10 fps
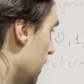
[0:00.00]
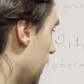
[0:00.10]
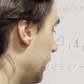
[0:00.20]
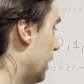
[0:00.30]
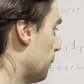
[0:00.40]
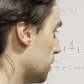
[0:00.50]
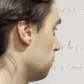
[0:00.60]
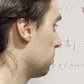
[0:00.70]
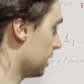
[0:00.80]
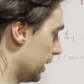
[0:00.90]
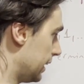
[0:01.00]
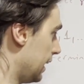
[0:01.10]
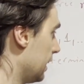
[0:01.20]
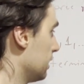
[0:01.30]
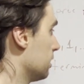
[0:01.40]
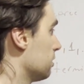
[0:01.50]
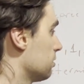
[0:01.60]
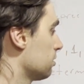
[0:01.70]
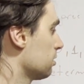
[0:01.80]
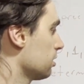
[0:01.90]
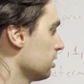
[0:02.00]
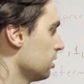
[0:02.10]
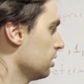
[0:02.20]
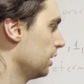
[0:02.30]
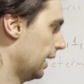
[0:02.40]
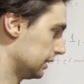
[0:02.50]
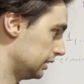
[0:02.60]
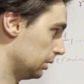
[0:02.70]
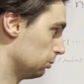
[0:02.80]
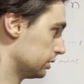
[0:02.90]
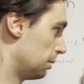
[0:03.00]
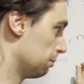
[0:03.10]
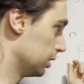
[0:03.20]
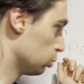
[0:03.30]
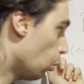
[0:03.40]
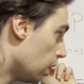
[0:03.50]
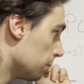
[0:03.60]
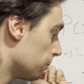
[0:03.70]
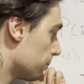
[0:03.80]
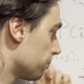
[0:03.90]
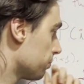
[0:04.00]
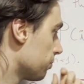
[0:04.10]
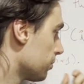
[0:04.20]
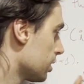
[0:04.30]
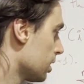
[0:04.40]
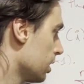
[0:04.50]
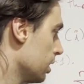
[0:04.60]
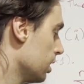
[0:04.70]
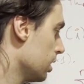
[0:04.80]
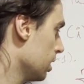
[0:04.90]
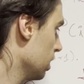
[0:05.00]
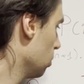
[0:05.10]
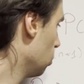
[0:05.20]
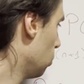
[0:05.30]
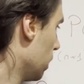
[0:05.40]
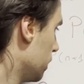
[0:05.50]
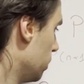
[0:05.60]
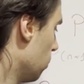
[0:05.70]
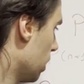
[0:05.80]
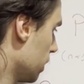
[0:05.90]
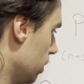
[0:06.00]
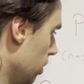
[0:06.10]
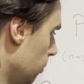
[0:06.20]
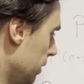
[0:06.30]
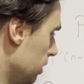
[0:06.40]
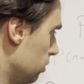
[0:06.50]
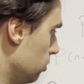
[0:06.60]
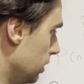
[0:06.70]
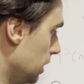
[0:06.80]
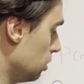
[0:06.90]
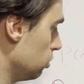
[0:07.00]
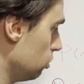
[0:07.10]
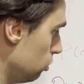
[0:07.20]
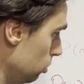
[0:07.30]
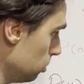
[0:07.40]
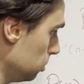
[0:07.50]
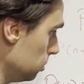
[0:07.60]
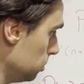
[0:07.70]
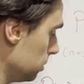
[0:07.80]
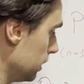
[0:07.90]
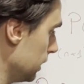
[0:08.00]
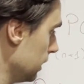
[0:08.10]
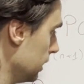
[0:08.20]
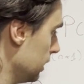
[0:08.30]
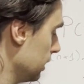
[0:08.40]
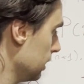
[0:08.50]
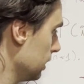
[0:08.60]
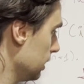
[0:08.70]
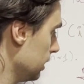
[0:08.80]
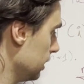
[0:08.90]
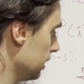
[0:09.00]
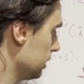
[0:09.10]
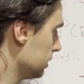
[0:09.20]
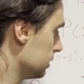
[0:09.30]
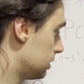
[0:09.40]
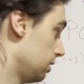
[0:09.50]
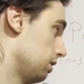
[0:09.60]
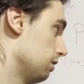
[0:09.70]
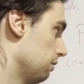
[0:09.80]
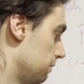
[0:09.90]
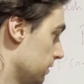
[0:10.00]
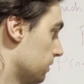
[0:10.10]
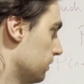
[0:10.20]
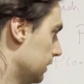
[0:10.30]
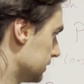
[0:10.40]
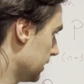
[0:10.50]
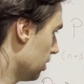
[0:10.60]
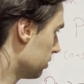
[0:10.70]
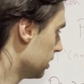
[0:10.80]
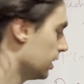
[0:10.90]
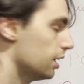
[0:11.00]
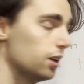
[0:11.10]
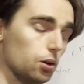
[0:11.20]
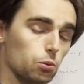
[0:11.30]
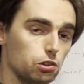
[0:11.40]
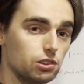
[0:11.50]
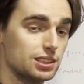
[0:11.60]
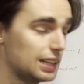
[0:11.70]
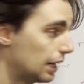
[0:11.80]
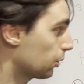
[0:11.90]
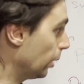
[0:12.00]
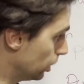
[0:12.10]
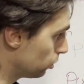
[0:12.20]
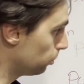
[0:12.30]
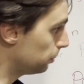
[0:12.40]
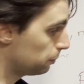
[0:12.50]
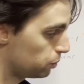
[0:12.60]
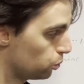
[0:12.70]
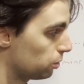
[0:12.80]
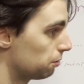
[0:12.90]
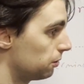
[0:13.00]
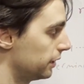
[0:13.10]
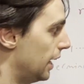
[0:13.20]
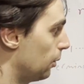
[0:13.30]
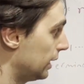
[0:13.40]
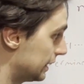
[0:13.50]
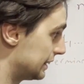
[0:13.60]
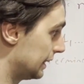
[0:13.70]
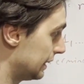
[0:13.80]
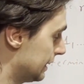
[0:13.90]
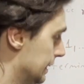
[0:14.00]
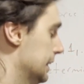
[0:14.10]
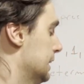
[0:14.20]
And now when you plug in x equals n plus 1, what you are going to need to do is figure this out, which is not going to be beautiful now, is it?